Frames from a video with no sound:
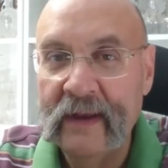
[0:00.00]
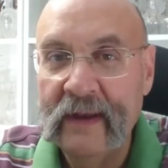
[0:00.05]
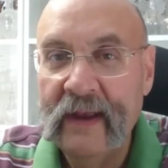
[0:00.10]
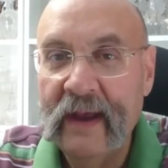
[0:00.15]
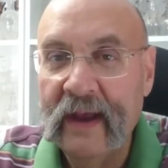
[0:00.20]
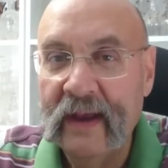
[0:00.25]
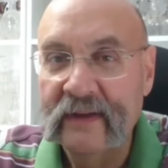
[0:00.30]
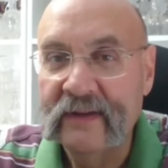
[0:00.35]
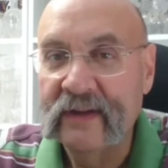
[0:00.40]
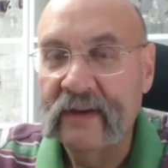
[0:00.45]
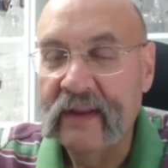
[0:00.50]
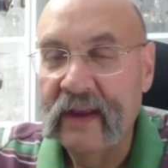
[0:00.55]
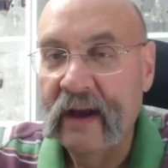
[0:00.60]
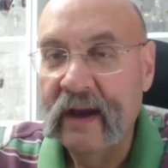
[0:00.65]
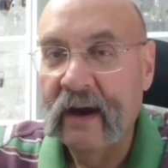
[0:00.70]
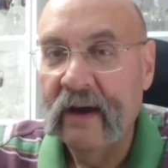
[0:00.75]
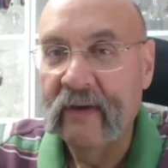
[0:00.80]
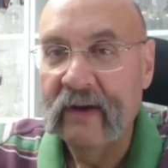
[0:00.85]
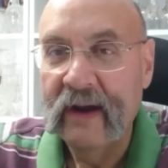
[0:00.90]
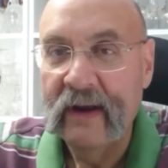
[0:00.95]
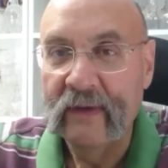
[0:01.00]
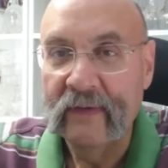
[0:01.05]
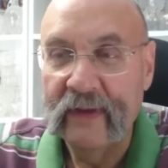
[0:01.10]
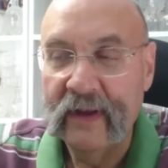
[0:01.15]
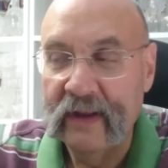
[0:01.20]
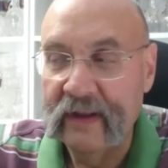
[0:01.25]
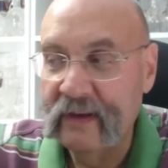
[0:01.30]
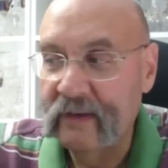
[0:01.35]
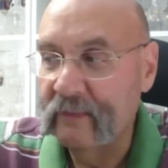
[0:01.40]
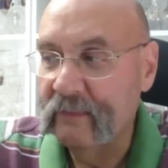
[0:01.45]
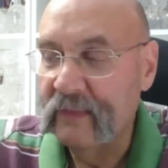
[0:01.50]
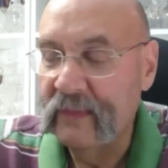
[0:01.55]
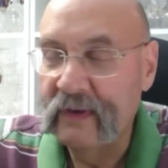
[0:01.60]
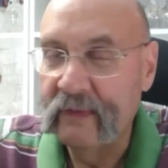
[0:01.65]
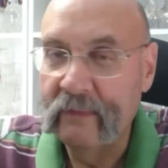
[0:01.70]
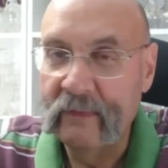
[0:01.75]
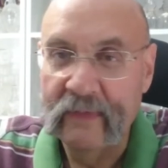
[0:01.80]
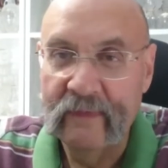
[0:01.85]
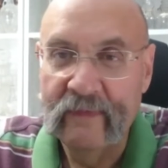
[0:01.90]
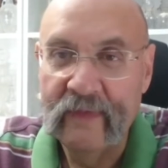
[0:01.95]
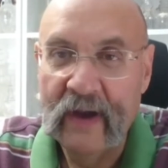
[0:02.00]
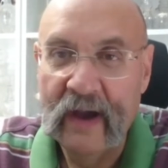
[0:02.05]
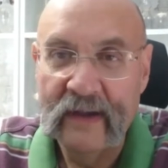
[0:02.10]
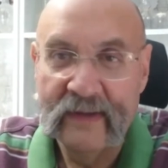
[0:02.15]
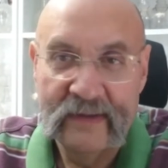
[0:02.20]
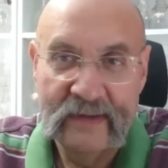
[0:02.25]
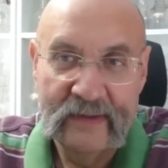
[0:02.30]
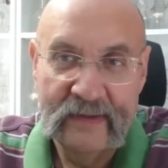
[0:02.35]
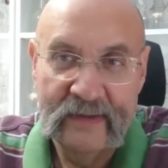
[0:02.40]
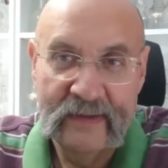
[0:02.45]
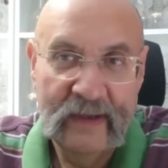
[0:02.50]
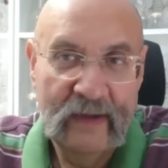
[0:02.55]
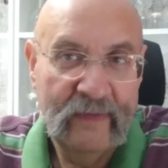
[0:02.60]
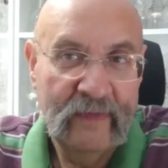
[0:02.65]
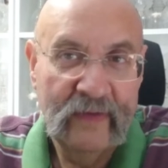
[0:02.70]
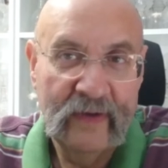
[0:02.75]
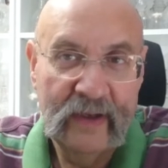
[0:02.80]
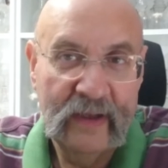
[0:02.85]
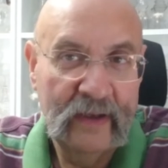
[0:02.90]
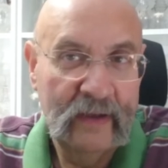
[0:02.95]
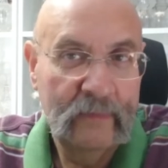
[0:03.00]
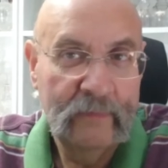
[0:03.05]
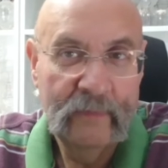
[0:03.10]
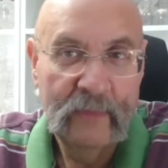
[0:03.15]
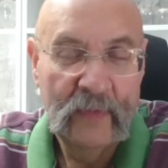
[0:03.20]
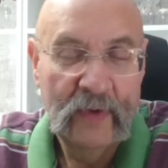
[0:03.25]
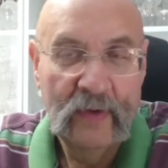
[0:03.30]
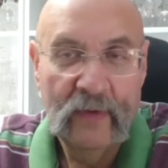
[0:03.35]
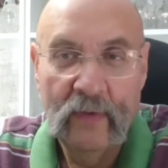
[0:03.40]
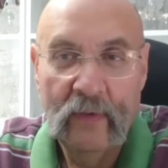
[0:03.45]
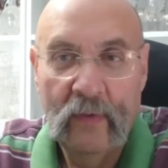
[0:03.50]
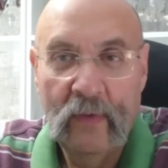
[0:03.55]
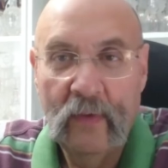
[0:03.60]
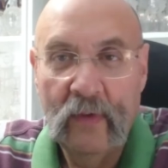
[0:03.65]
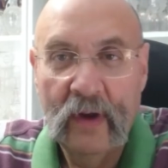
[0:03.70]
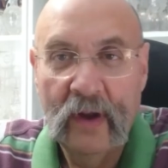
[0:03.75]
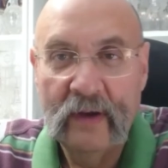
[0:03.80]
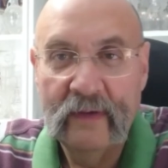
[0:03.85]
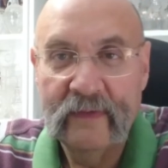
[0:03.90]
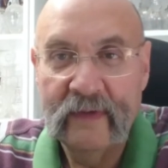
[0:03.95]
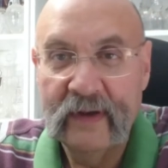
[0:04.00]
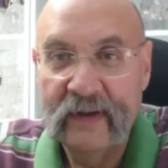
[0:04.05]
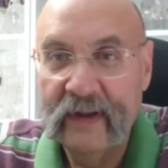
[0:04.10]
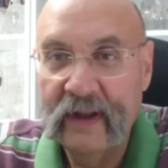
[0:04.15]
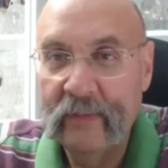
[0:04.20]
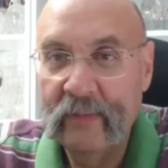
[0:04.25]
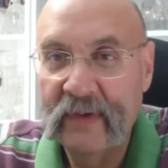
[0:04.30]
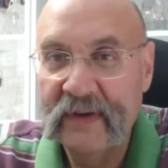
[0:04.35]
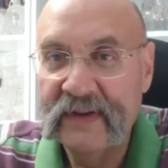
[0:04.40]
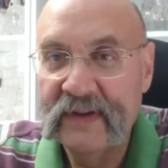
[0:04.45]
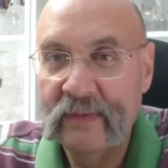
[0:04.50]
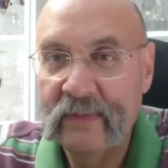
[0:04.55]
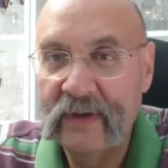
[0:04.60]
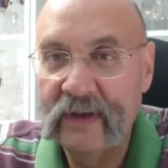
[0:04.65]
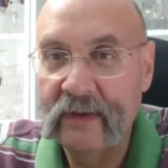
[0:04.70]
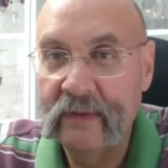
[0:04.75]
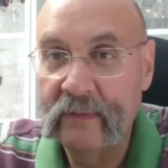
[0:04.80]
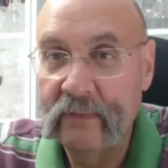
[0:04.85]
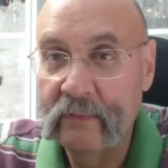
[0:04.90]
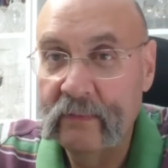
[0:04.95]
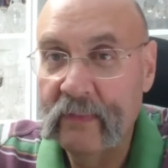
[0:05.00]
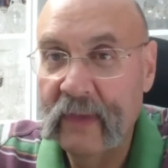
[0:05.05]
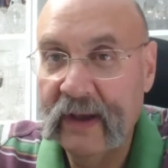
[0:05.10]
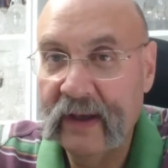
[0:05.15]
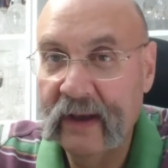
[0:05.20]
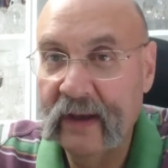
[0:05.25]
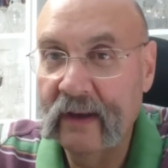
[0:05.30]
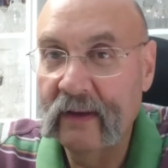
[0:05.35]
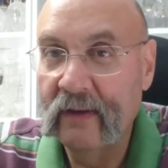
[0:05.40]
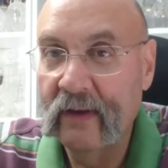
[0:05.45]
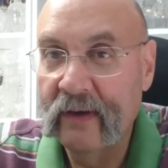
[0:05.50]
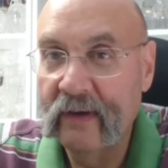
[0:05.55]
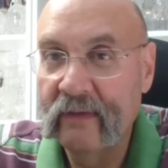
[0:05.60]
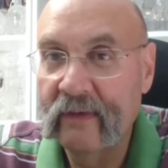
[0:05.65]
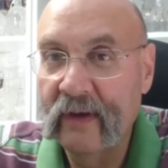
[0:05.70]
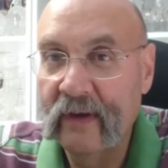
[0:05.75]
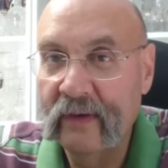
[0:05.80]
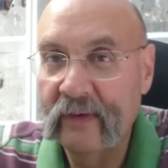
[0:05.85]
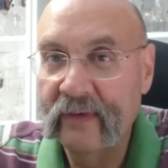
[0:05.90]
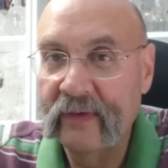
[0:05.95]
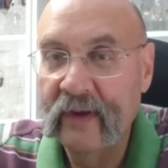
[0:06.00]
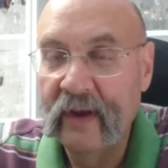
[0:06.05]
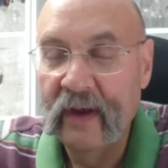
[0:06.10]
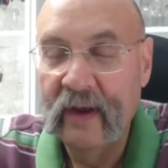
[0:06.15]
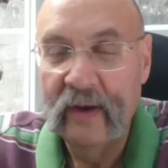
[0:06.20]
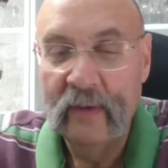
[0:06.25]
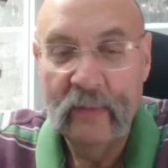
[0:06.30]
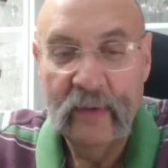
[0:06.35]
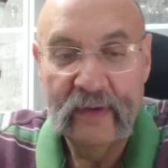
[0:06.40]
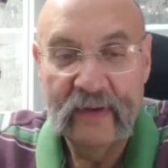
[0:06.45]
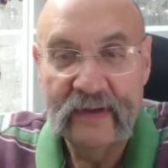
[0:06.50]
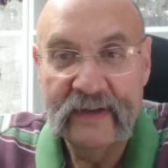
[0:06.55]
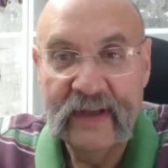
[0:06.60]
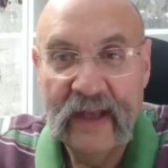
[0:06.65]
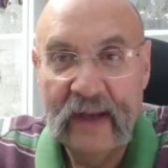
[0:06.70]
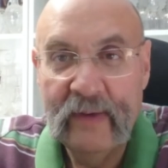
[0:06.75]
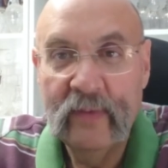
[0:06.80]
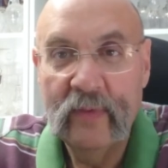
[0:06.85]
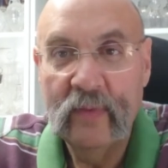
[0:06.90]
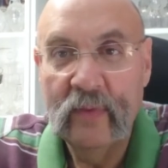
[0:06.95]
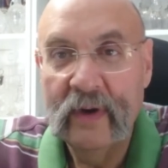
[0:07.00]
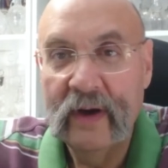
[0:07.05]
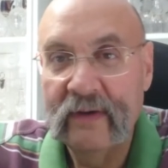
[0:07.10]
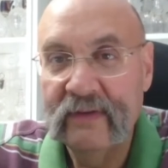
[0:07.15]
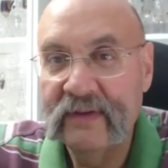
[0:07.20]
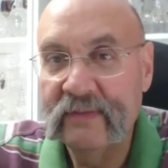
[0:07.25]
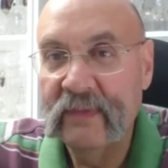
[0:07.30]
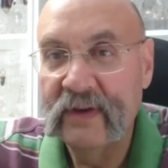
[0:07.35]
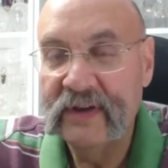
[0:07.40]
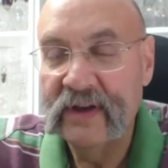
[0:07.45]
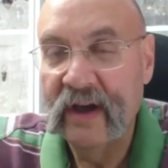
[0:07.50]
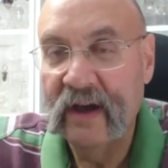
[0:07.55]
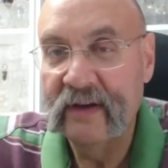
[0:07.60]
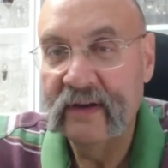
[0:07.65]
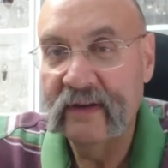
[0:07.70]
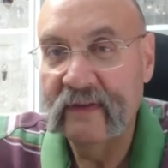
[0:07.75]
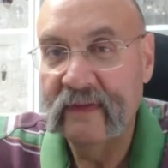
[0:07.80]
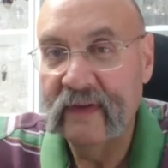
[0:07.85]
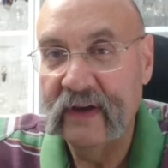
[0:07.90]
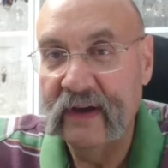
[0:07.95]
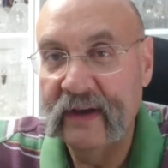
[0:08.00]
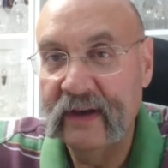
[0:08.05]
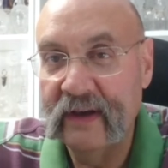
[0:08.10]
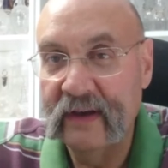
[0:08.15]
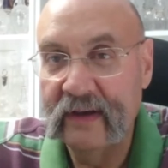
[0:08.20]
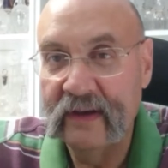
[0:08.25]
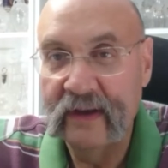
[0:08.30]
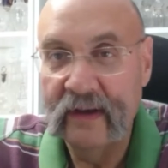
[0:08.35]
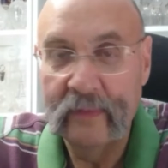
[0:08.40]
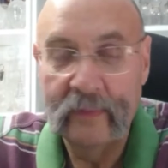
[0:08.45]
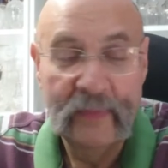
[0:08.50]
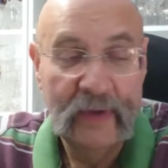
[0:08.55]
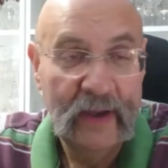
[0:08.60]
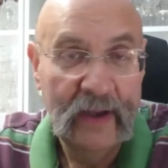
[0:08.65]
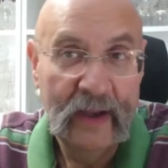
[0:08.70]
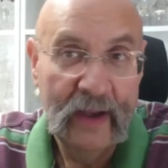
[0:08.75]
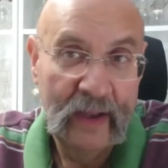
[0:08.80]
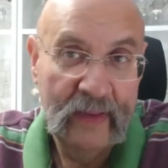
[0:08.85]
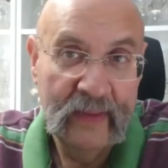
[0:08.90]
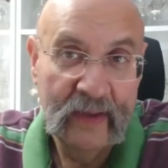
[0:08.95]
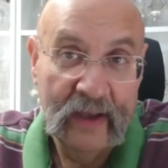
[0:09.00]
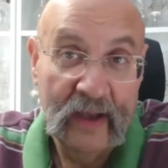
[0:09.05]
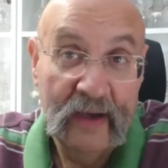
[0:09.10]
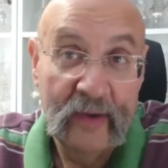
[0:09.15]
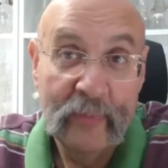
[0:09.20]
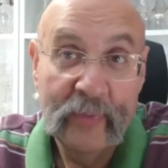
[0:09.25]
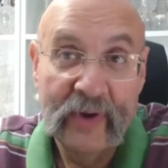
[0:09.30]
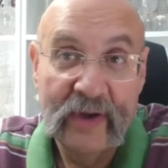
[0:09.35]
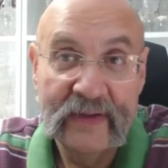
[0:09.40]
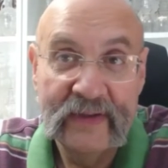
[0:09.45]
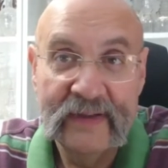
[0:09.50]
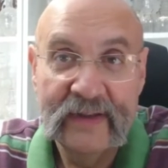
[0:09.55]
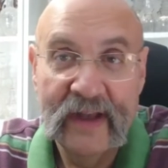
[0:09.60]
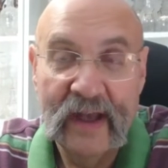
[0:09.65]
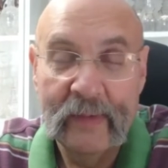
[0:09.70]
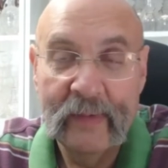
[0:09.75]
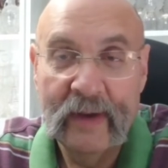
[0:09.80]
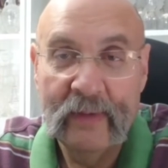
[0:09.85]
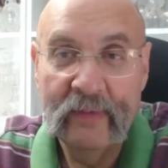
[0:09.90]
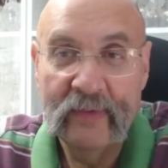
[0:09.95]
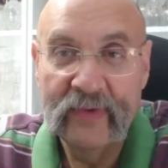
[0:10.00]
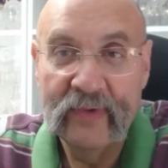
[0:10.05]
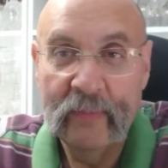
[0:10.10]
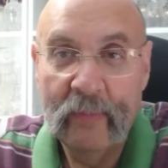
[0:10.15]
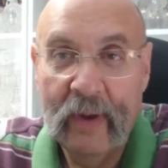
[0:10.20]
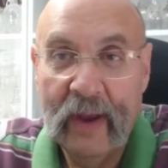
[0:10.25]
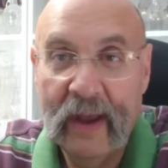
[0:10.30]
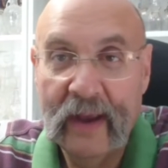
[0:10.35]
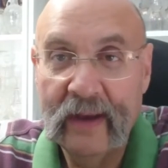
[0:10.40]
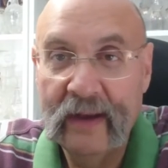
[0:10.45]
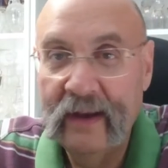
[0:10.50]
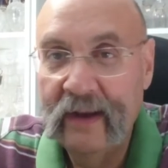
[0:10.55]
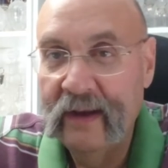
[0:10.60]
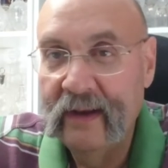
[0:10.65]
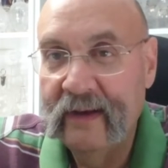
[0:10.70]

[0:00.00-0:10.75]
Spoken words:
Yeah, so they are out there. The vases are definitely all over, and they must have been making a lot of those. But the tableware is much harder to find, and the kind of prices that I'm able to pay